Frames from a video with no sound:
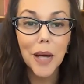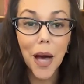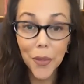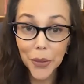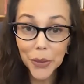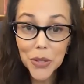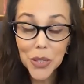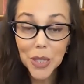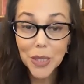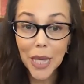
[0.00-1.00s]

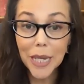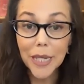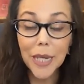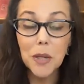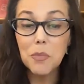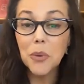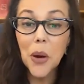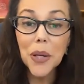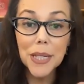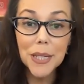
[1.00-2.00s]
Others, they need
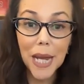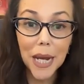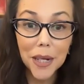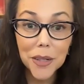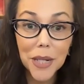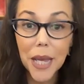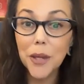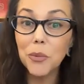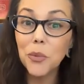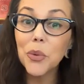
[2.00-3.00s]
broken down
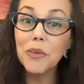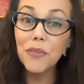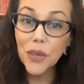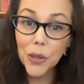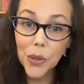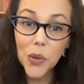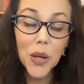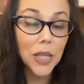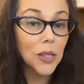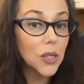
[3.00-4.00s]
and reviewed
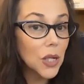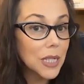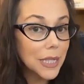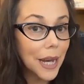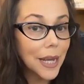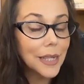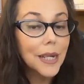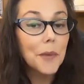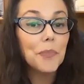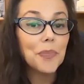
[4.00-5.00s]
and looked at
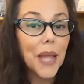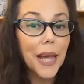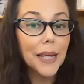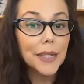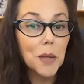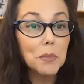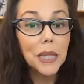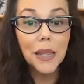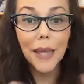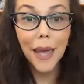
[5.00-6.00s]
and
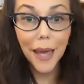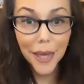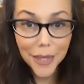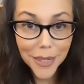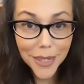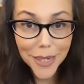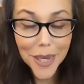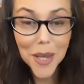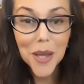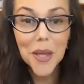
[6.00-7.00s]
planned.
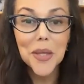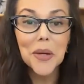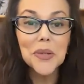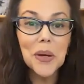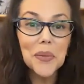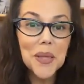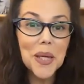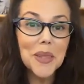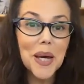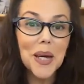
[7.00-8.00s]
Don't
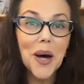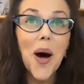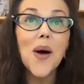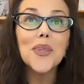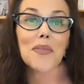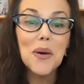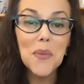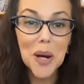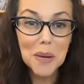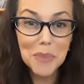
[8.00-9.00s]
think that all of the
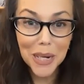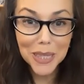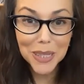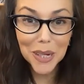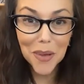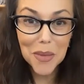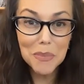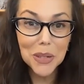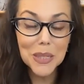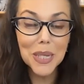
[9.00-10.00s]
workbooks and all the
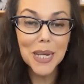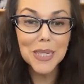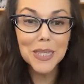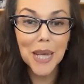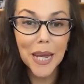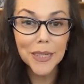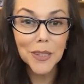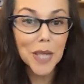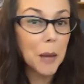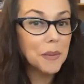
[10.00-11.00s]
books that I designed
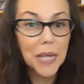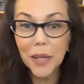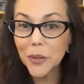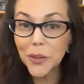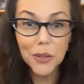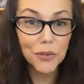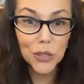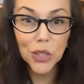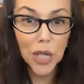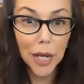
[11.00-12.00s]
just come together in the
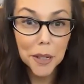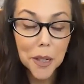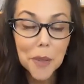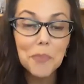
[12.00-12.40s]
first shot.